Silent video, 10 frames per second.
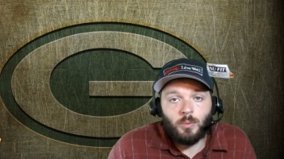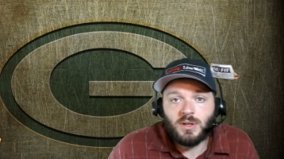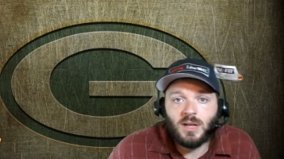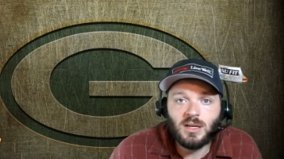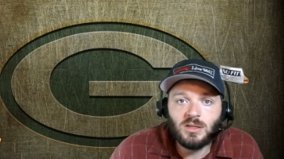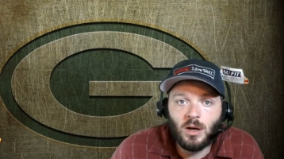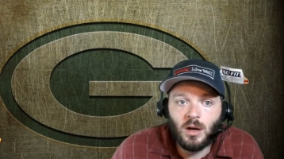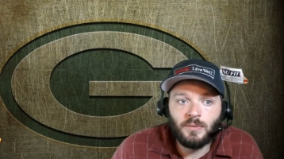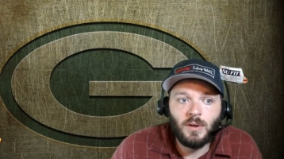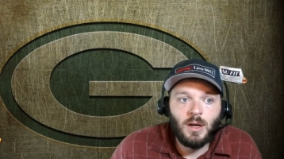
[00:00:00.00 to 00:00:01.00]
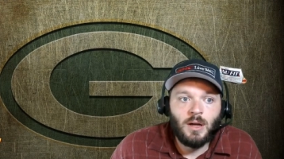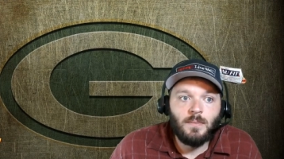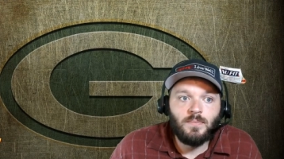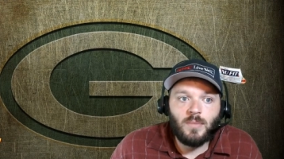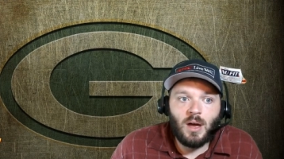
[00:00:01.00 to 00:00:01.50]
it takes off,
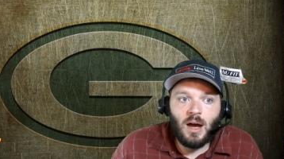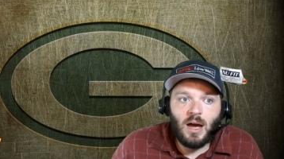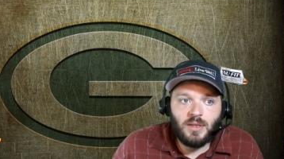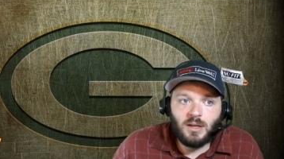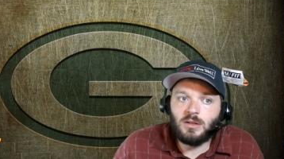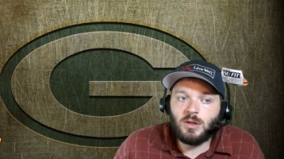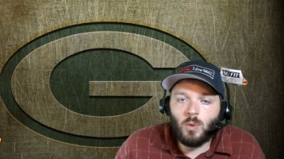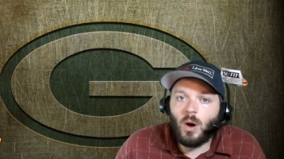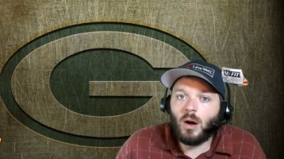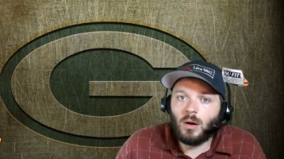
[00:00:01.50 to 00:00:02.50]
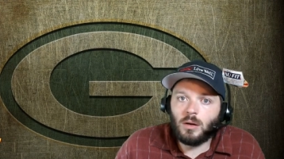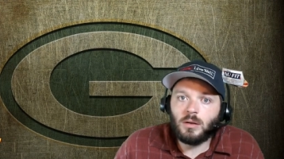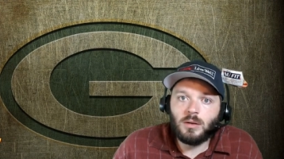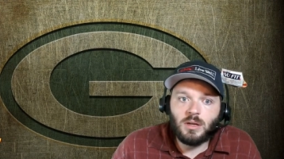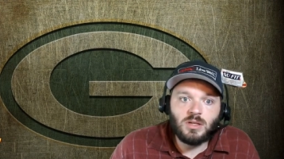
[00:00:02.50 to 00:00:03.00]
I think Deguara
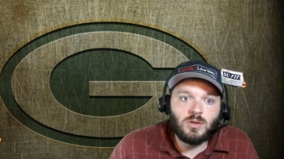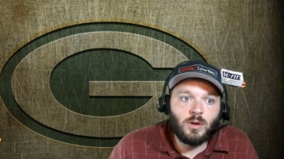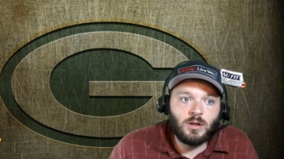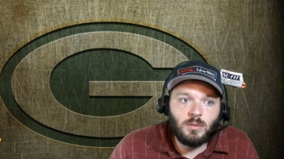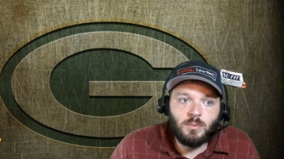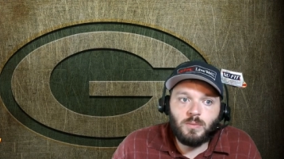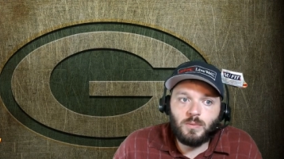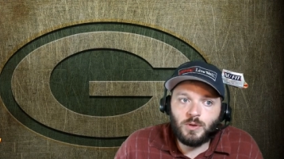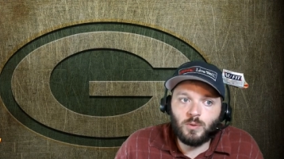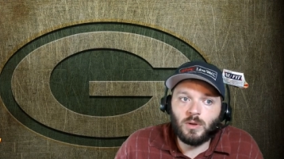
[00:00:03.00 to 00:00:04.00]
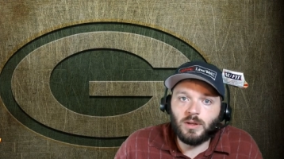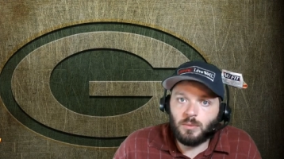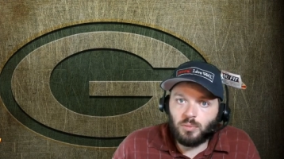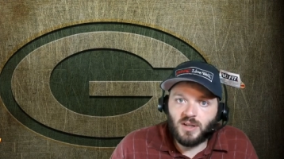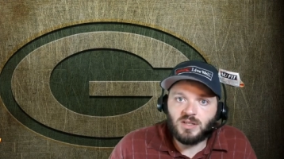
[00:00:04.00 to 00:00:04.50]
is going to, to really
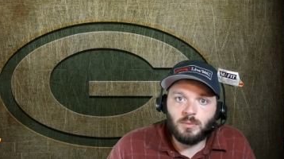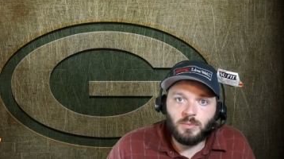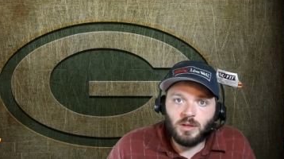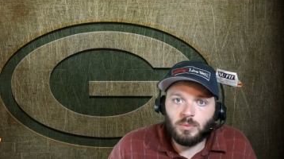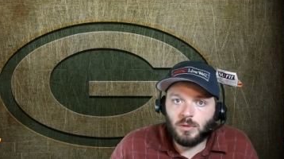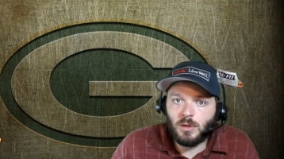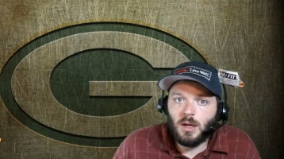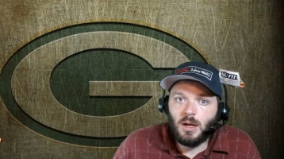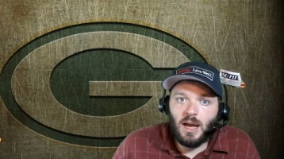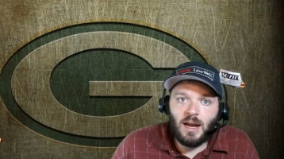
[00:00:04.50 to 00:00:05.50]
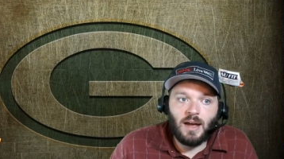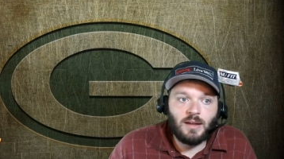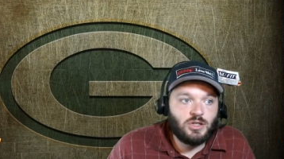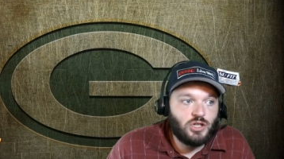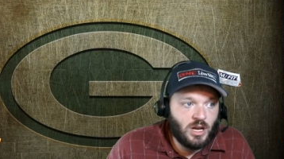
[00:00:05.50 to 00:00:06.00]
impress some people. And
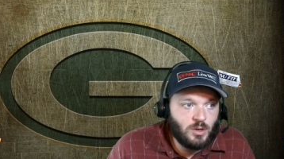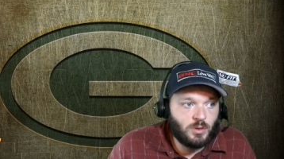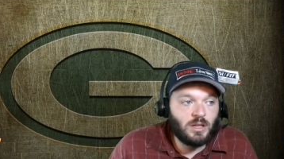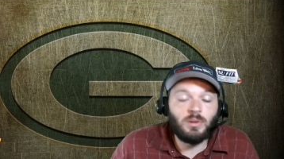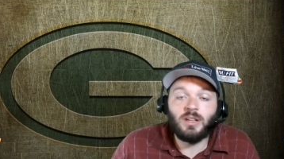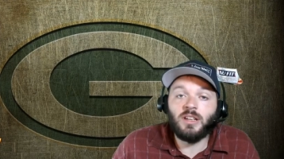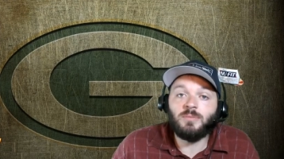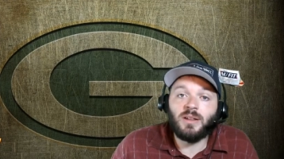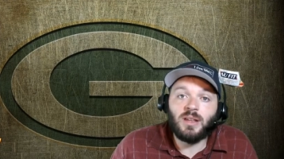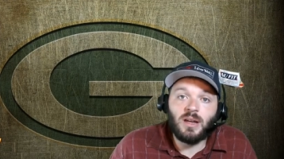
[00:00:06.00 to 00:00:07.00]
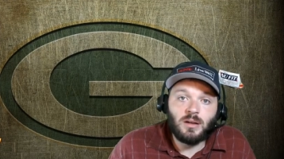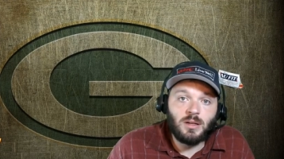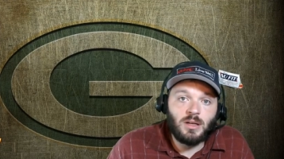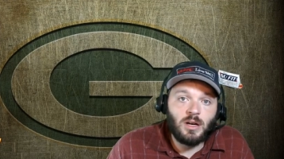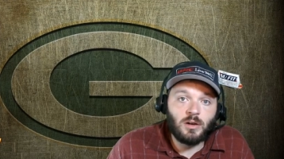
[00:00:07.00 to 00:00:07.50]
I genuinely believe by the end of the
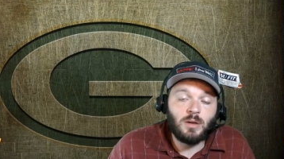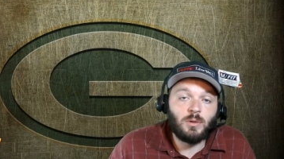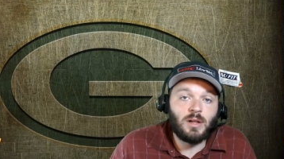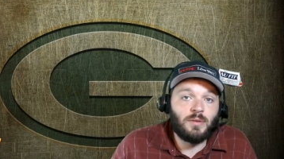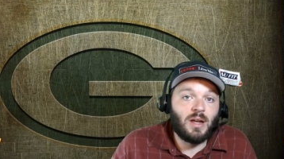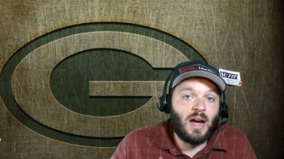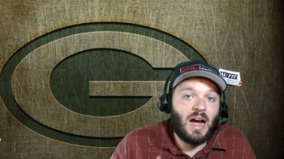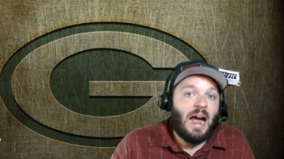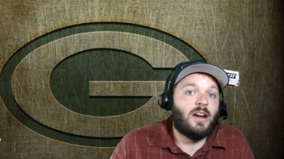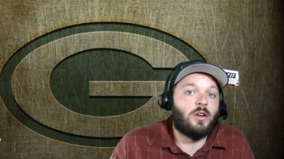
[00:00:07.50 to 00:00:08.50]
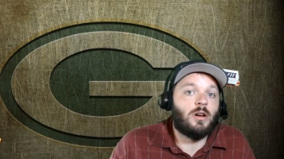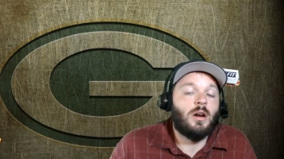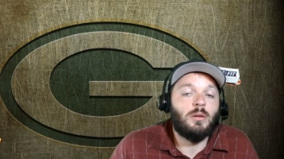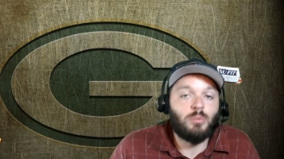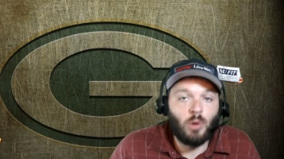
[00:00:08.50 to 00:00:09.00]
year, he will have a higher
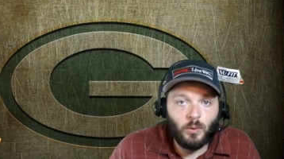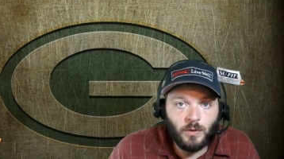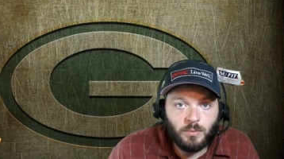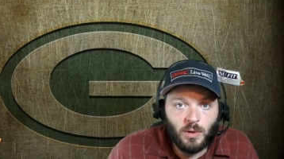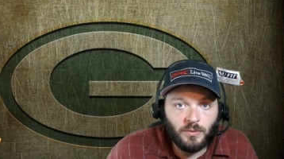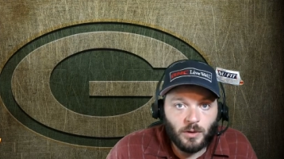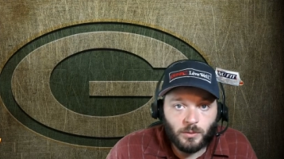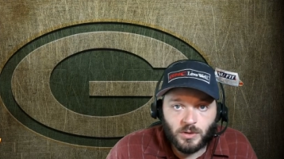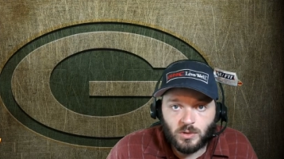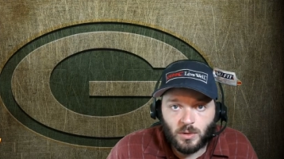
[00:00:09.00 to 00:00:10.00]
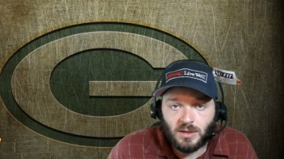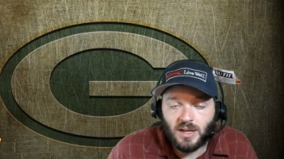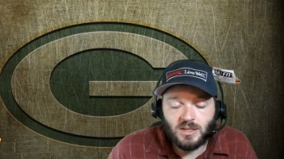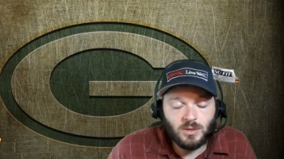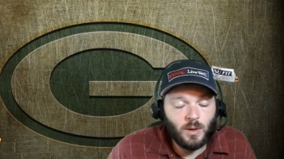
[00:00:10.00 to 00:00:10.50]
pro football focus grade.
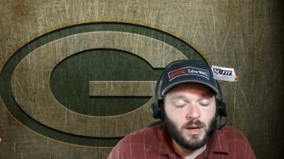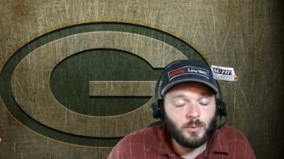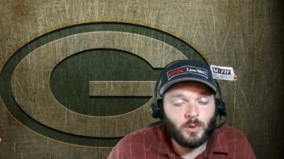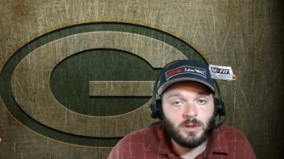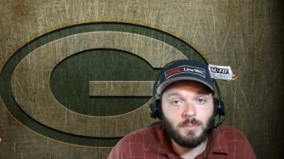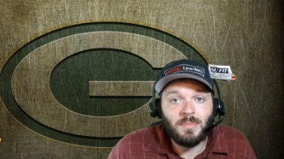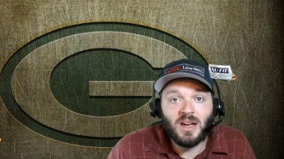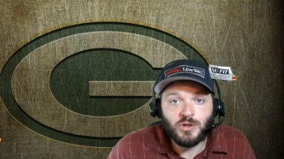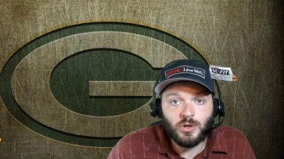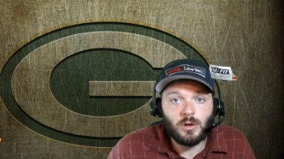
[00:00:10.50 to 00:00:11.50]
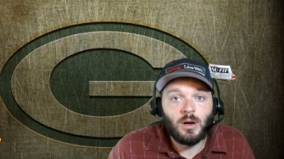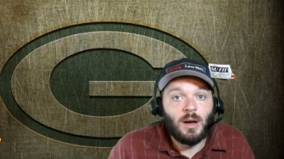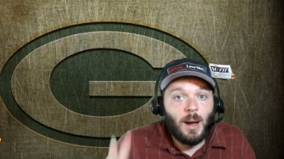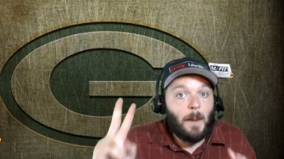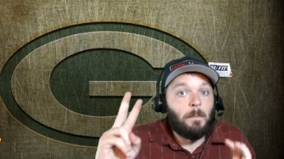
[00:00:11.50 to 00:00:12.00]
That is the way I'm going to measure
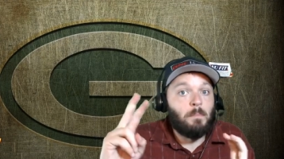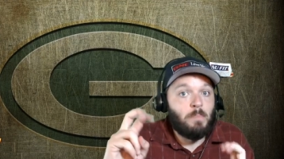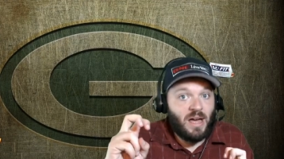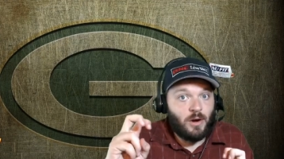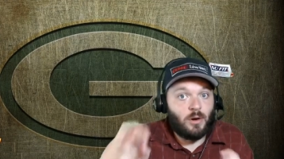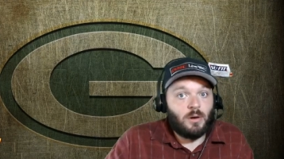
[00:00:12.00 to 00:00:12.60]
better.